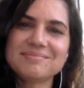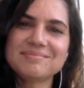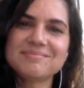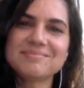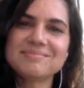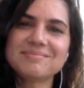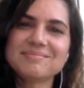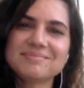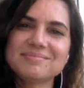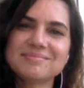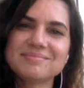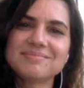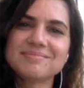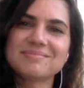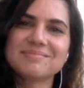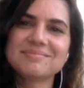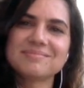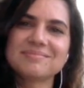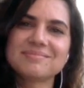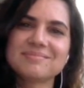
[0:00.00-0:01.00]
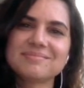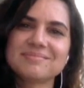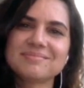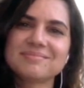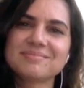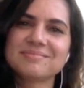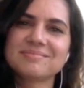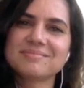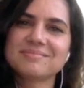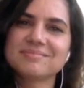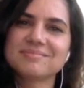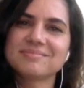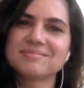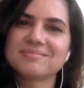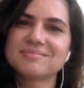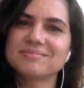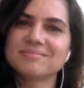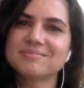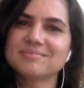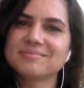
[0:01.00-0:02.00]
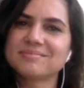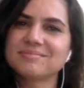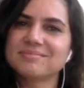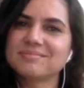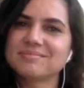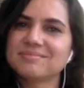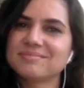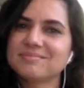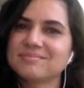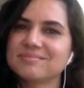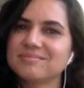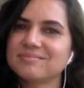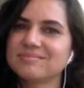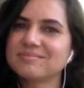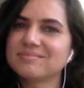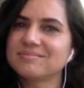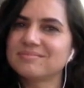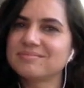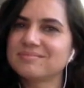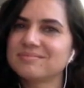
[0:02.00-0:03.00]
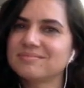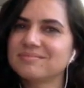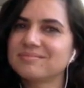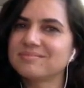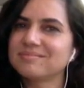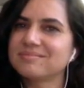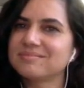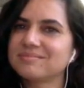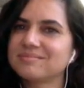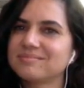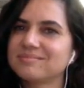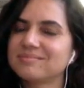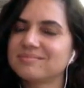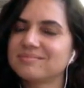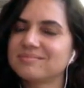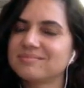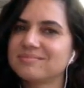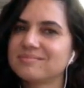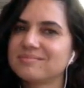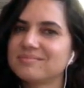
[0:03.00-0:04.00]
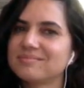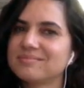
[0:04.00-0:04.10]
No words are spoken by the person on screen.